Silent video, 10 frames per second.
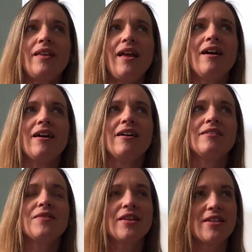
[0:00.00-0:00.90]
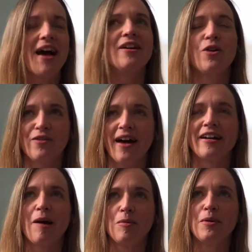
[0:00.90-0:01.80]
Uh, I know I've had a
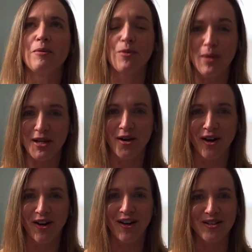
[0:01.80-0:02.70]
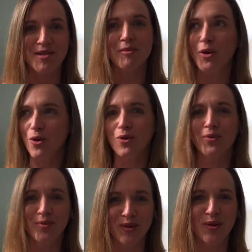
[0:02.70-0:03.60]
couple people PR on some local
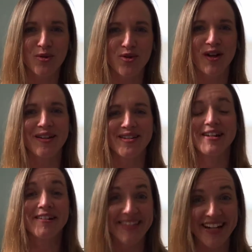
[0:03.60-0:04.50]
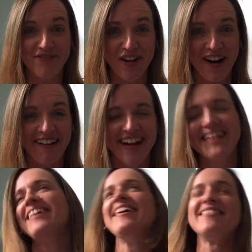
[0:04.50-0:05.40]
trails here in the Denver area
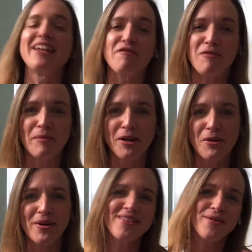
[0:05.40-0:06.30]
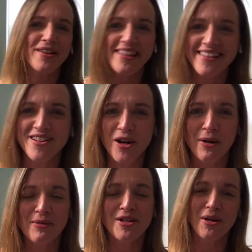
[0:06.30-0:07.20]
that I'm familiar with, so I think they
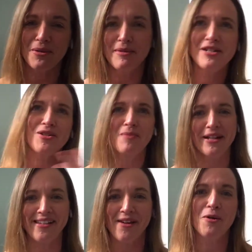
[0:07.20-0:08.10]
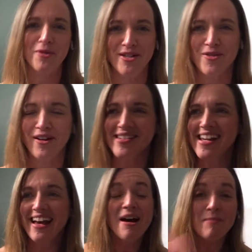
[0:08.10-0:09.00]
share with me just because I know these trails.
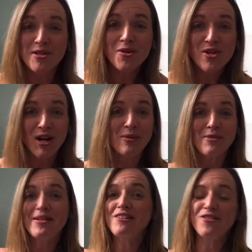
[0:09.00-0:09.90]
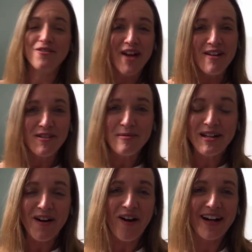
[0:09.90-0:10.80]
But do share with me if you ever
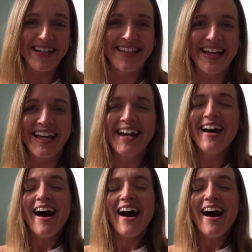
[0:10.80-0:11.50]
PR anything.